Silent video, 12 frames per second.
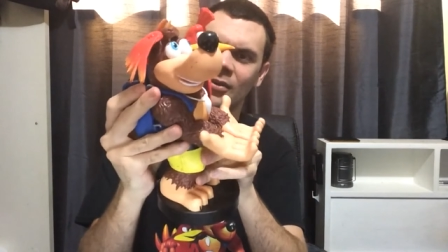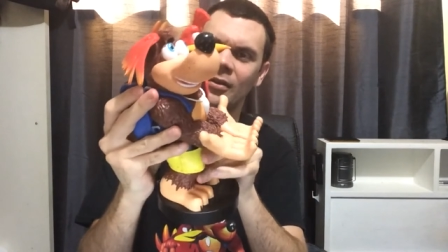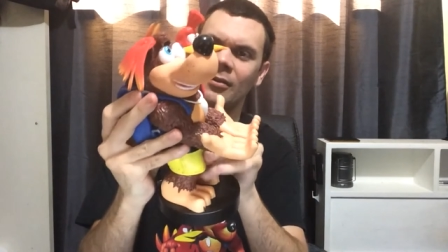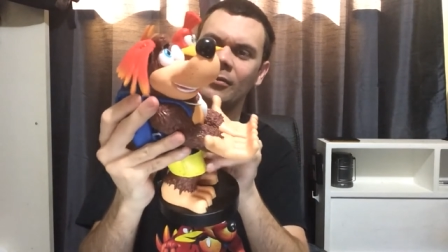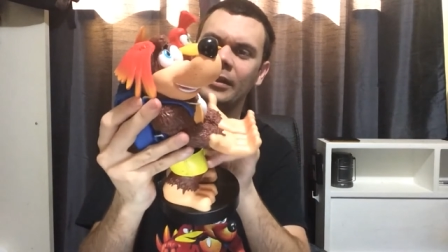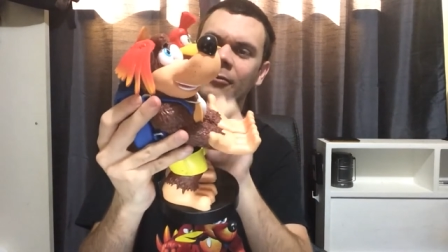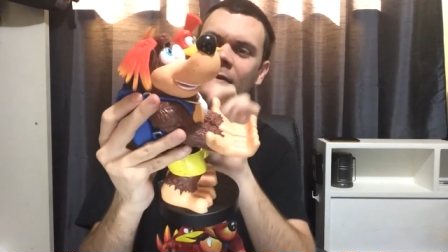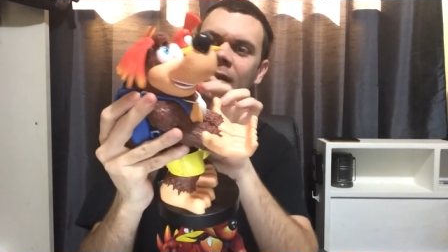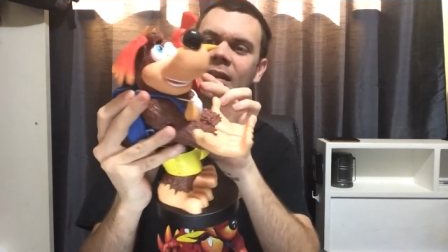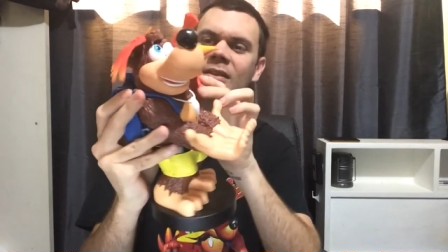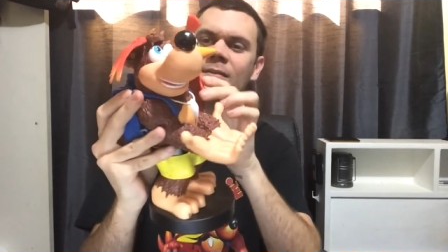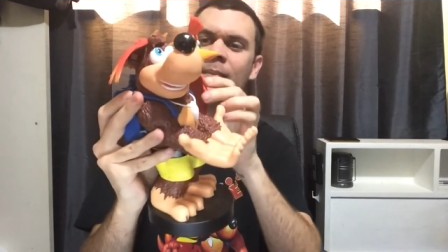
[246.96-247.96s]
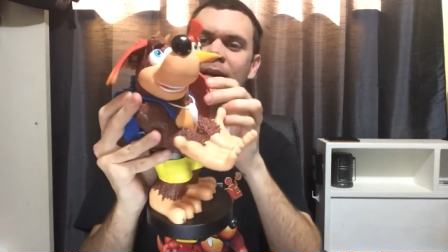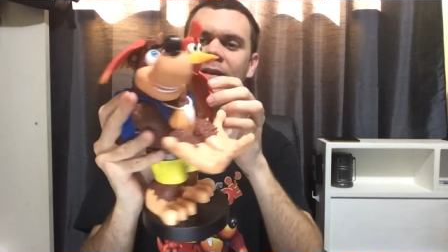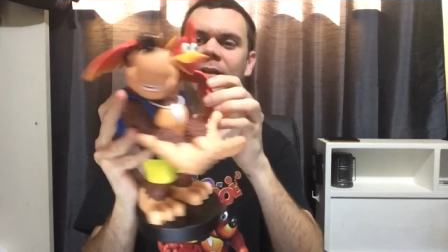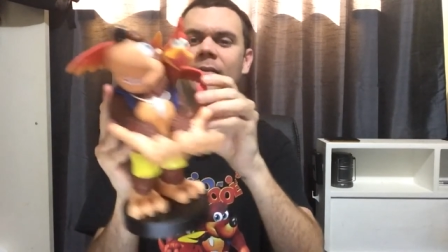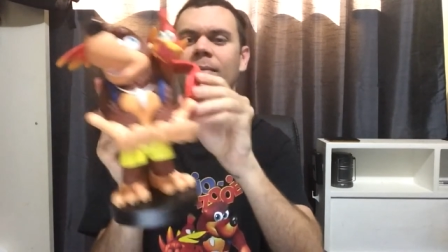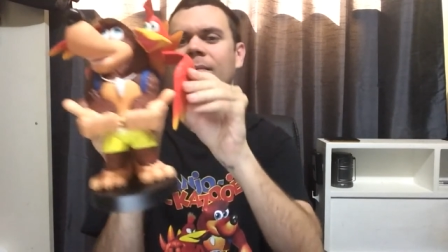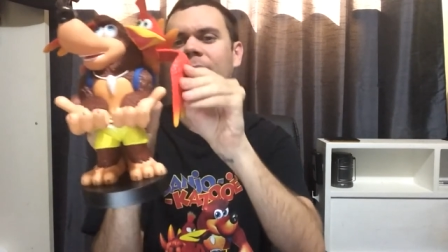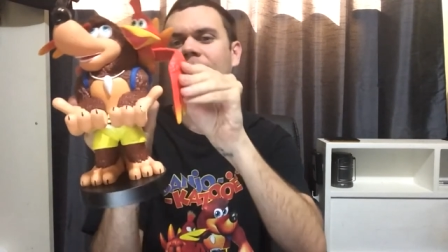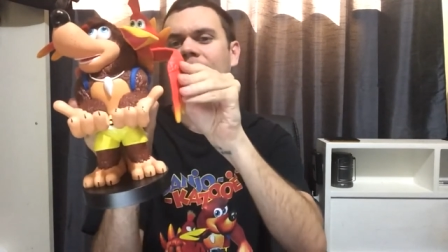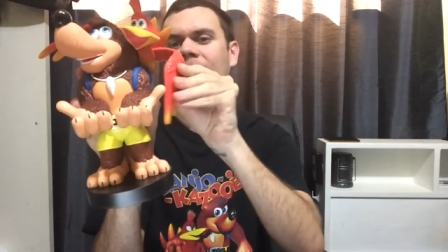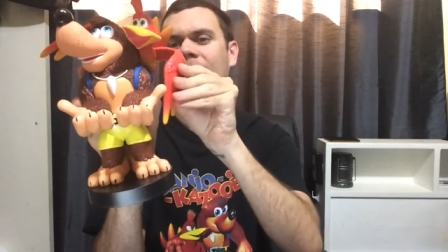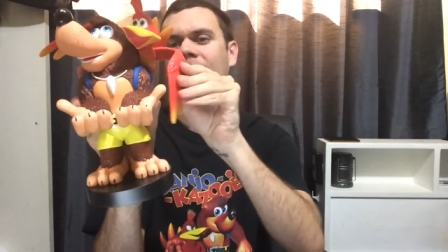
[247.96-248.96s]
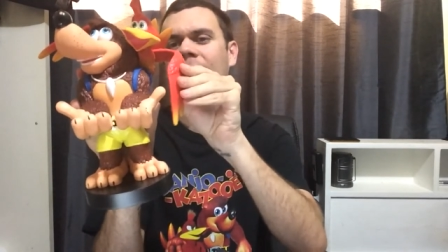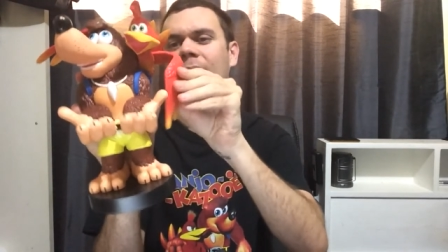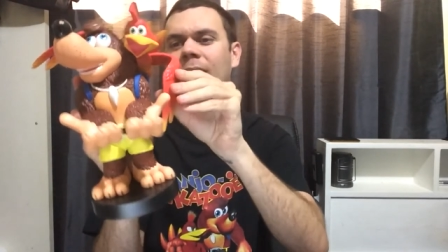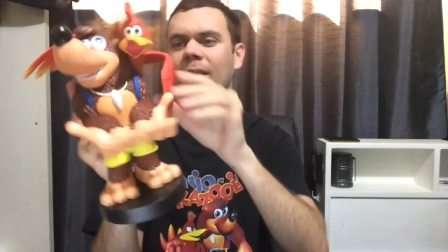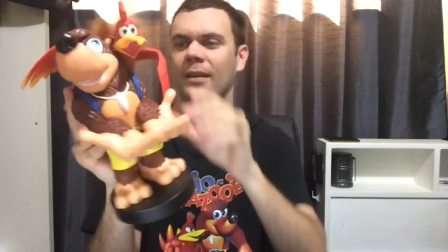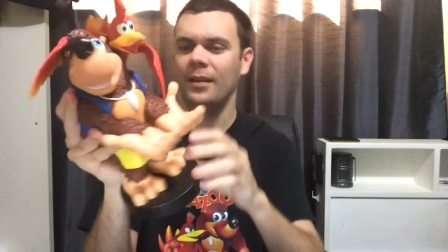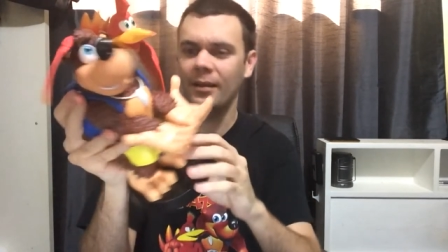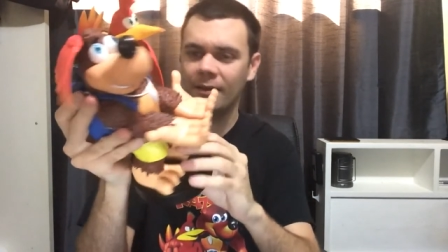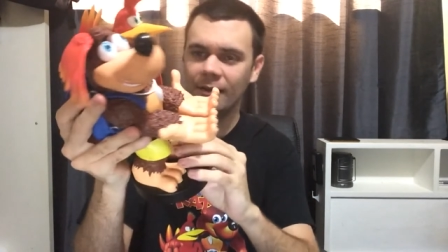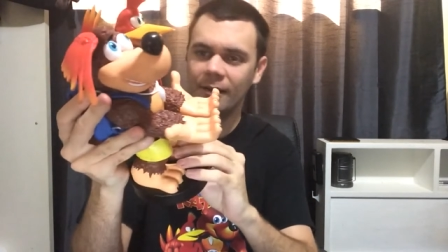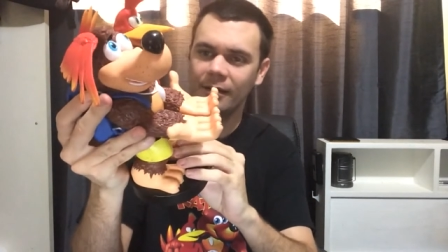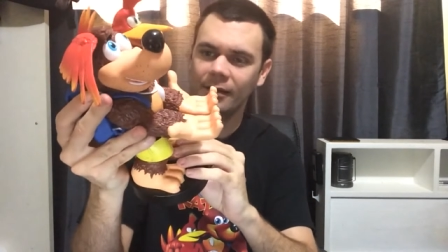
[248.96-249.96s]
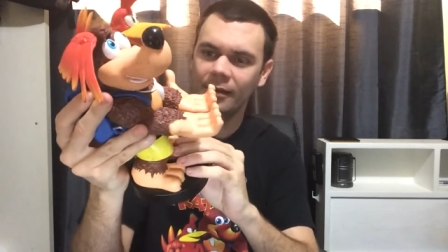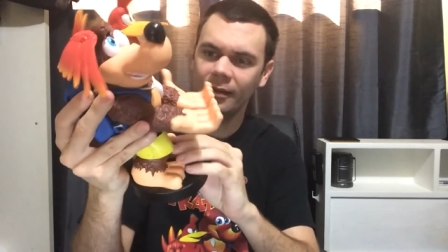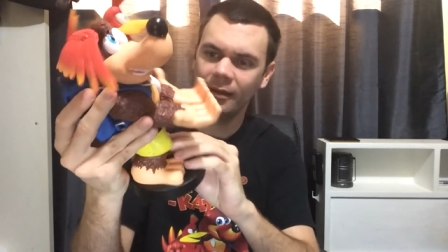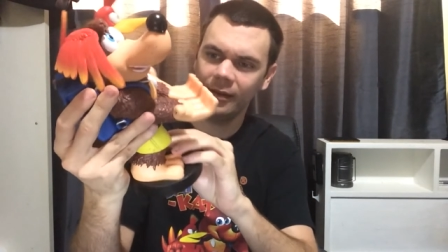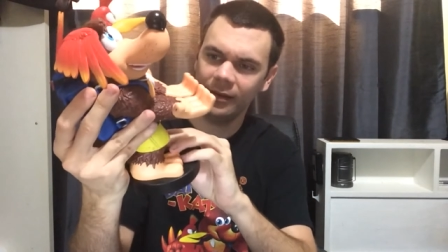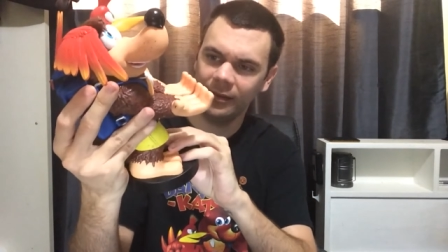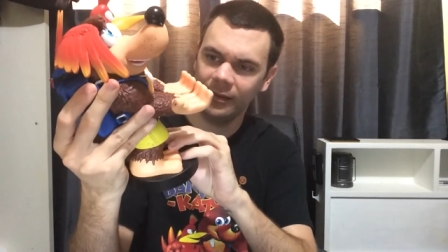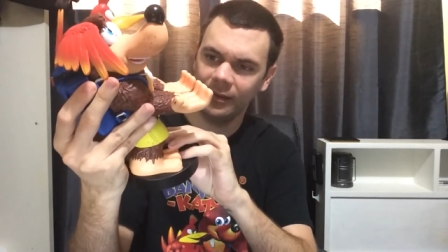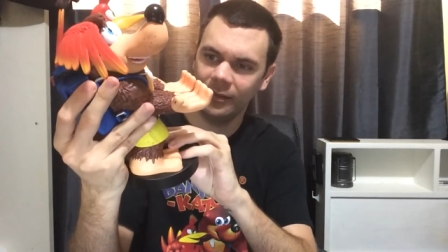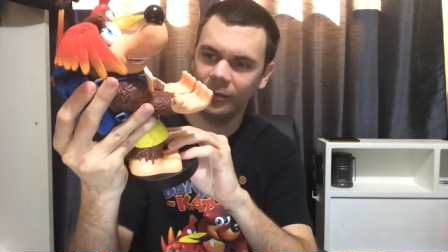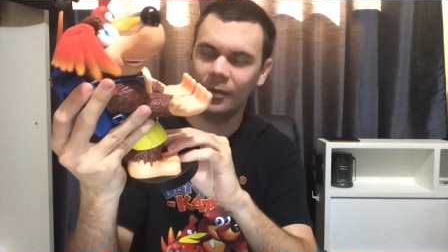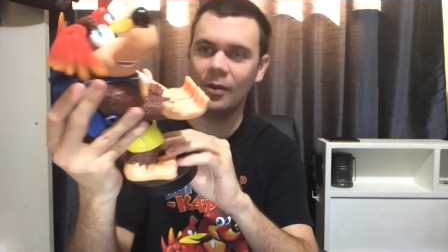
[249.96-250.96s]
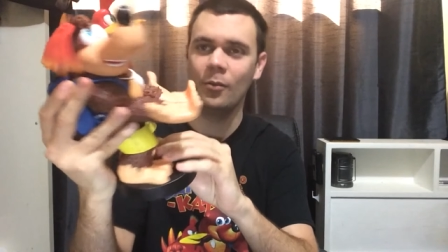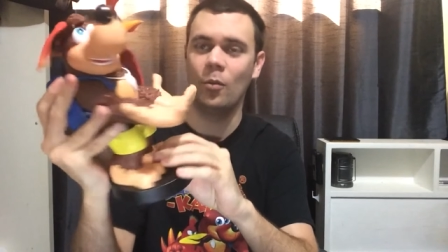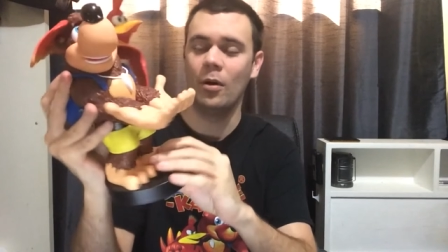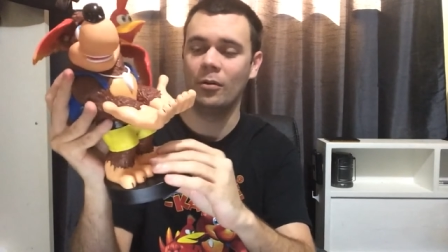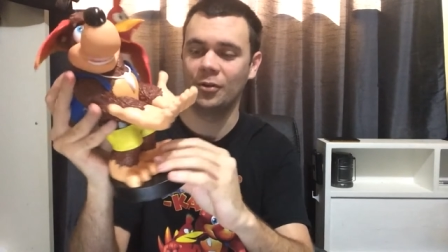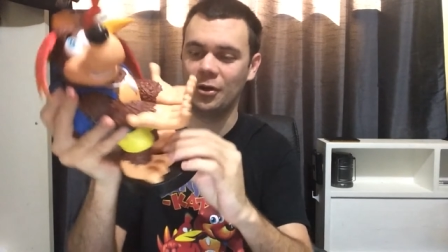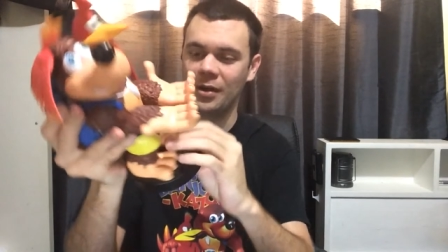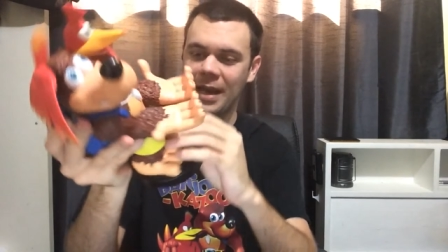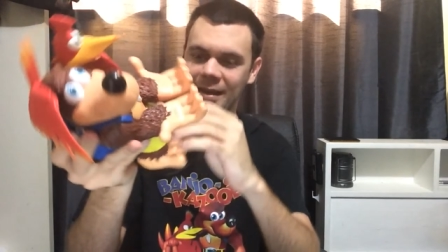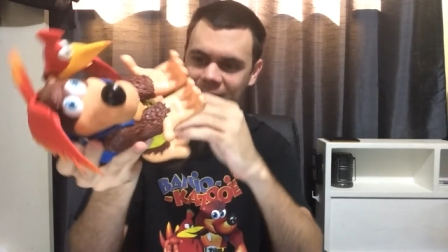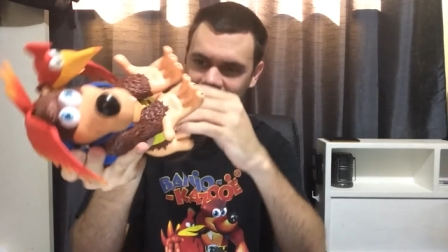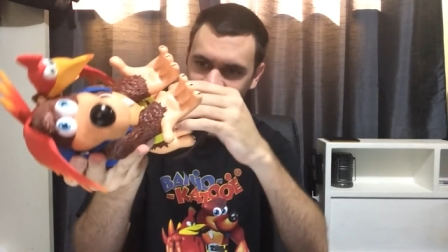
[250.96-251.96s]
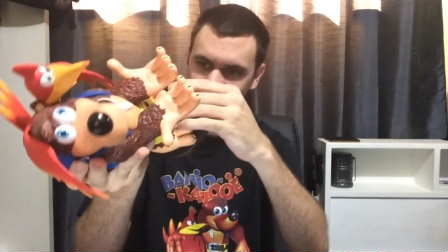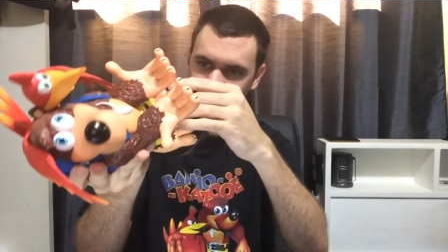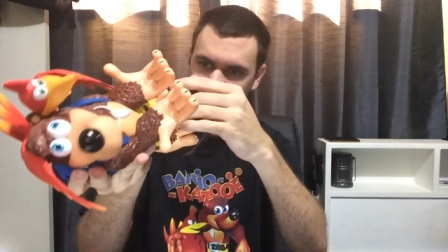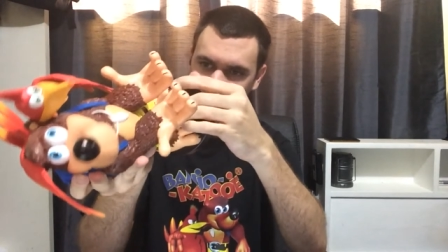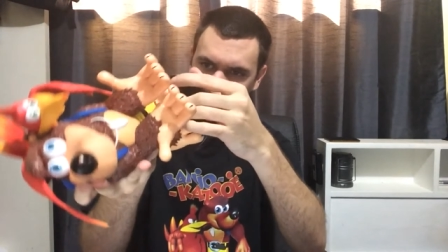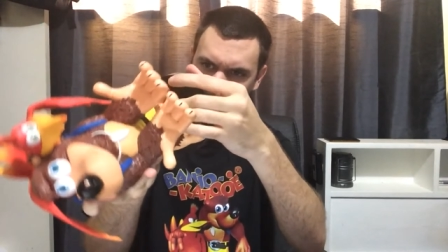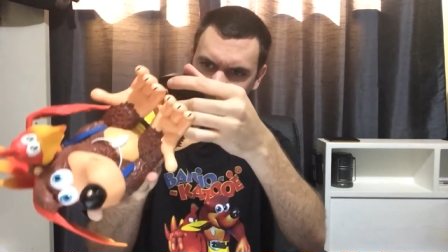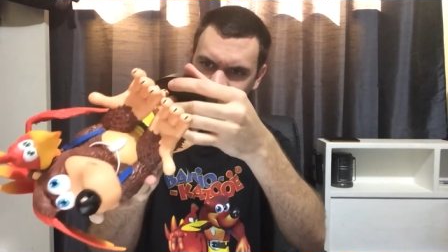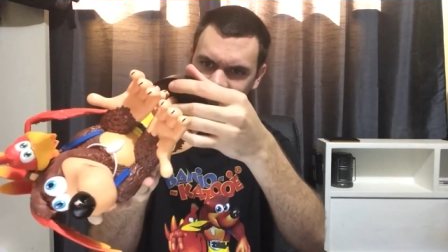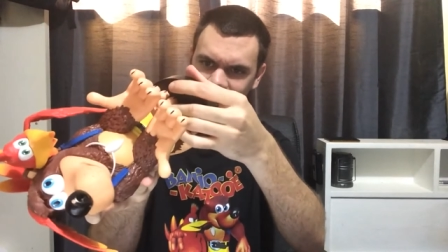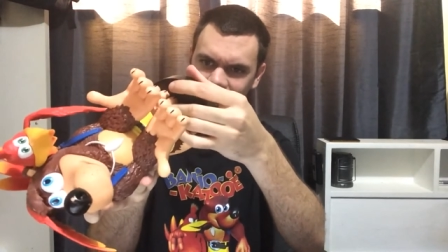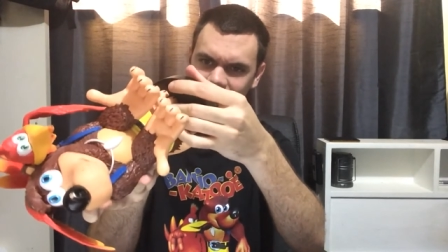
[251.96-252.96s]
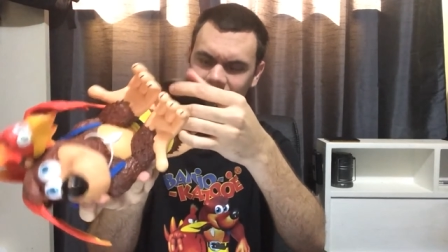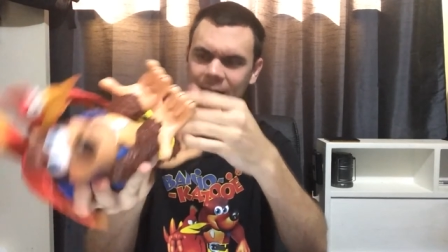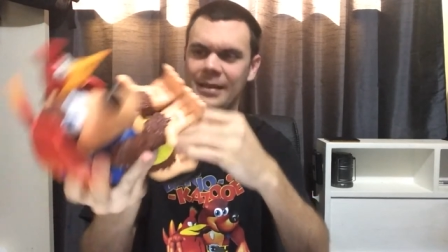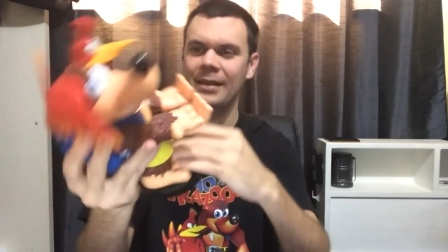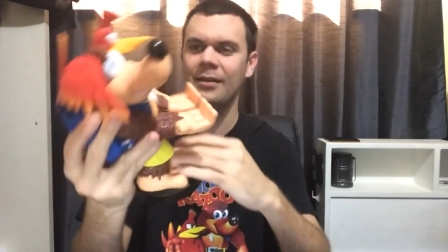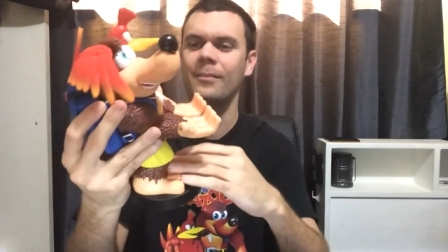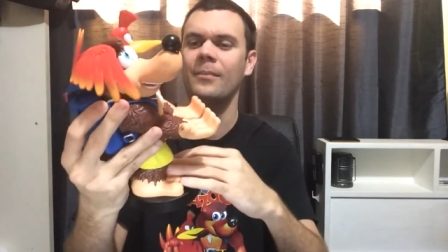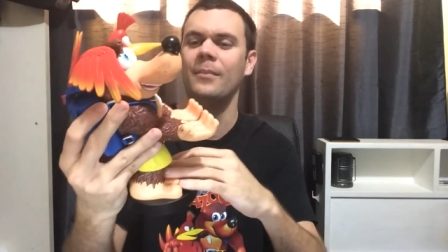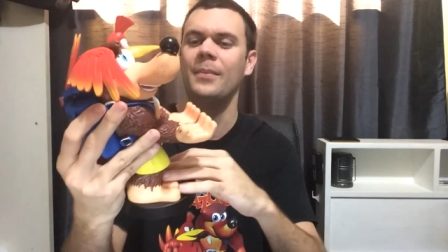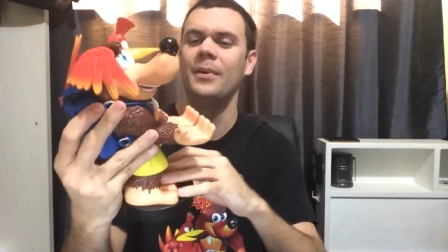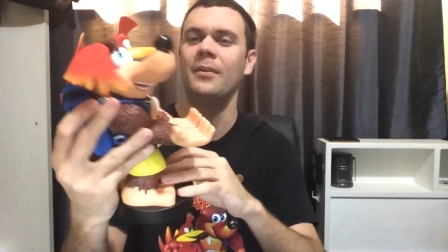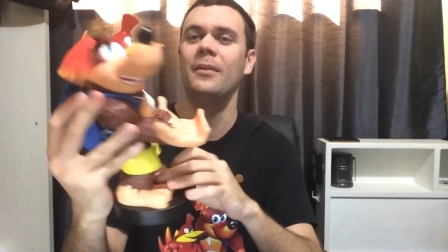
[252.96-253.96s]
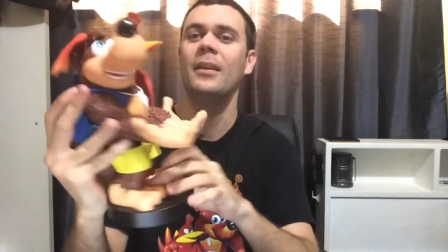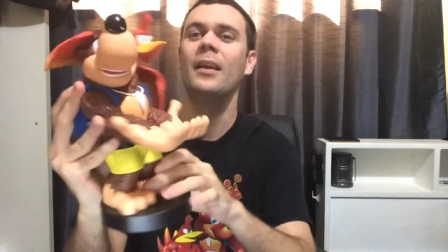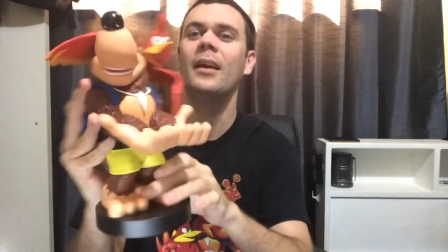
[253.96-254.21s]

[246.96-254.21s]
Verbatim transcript: I'm trying to like really inspect it. And, you know, while showcasing it, probably wasn't the best idea, but,